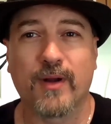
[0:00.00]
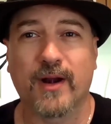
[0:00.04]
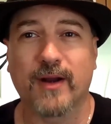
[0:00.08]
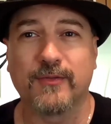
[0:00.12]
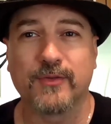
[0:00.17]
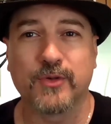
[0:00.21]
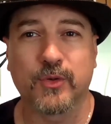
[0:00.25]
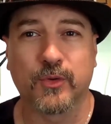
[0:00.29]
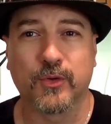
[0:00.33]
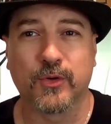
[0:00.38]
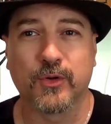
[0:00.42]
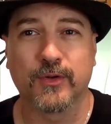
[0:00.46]
but
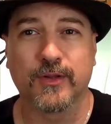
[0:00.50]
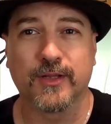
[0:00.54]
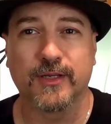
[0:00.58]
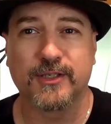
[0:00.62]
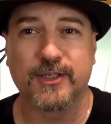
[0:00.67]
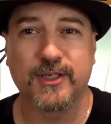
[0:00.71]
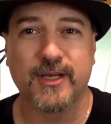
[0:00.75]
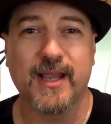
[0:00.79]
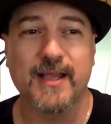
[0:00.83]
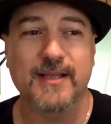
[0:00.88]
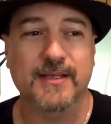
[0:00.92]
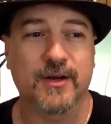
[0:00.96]
I've told her that
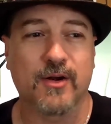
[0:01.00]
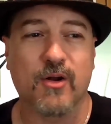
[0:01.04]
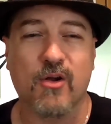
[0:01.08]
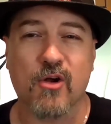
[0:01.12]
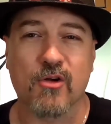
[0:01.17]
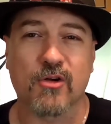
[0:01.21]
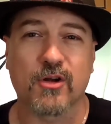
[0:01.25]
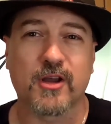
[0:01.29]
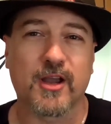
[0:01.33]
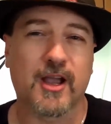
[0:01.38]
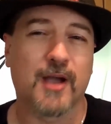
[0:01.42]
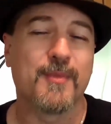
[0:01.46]
she has an
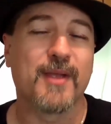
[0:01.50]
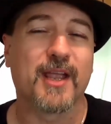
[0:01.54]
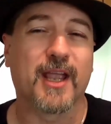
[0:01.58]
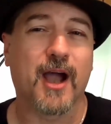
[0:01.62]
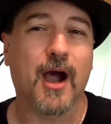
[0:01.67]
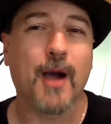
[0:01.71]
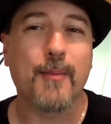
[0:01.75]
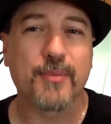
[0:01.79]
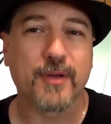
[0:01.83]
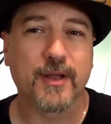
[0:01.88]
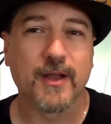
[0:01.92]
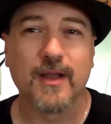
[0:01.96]
arc coming
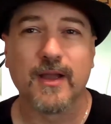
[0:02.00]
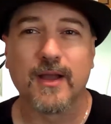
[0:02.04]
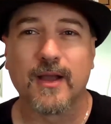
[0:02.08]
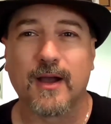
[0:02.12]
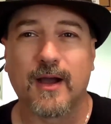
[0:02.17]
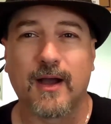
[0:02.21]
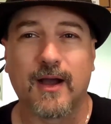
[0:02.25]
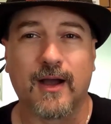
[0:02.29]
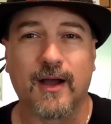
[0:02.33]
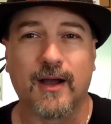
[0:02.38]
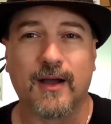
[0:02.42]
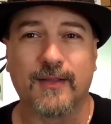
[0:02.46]
up
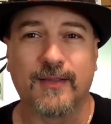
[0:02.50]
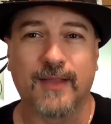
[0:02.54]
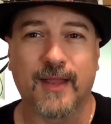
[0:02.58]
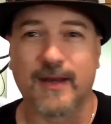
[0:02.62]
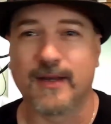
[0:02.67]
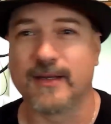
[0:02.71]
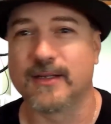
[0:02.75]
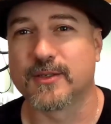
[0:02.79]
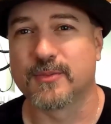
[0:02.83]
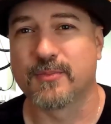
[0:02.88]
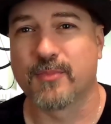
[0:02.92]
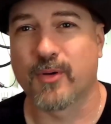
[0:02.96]

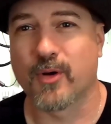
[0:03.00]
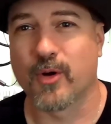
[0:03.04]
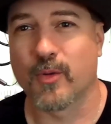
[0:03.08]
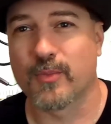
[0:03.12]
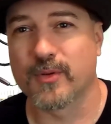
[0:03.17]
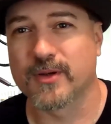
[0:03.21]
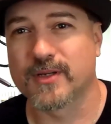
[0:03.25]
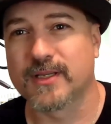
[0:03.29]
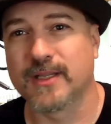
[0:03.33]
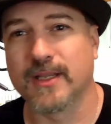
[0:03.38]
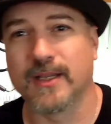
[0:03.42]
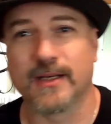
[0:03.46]
that is
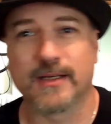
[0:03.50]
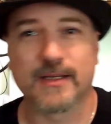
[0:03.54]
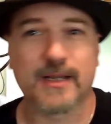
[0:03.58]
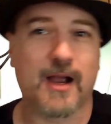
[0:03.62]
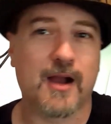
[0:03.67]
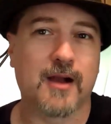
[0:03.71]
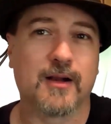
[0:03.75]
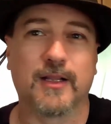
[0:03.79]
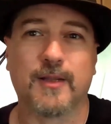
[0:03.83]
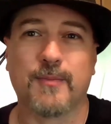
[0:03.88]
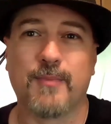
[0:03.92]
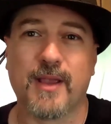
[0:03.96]
purposely
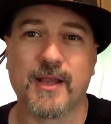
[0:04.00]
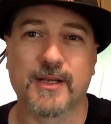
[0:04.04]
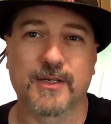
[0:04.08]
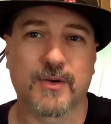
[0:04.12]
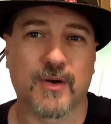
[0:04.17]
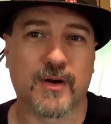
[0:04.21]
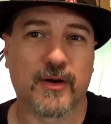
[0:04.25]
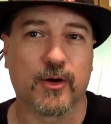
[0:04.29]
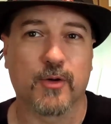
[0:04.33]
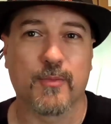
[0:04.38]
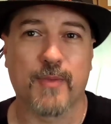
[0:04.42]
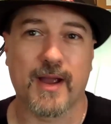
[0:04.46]
entirely based
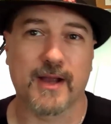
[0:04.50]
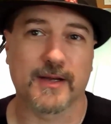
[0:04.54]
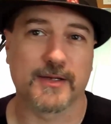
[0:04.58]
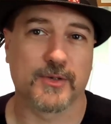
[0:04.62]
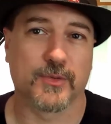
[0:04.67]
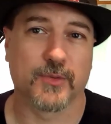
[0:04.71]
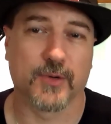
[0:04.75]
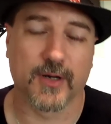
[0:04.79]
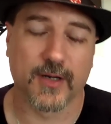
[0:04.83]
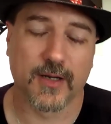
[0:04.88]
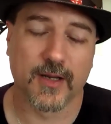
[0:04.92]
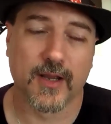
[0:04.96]
around her
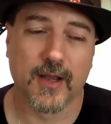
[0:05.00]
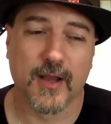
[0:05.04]
backstory.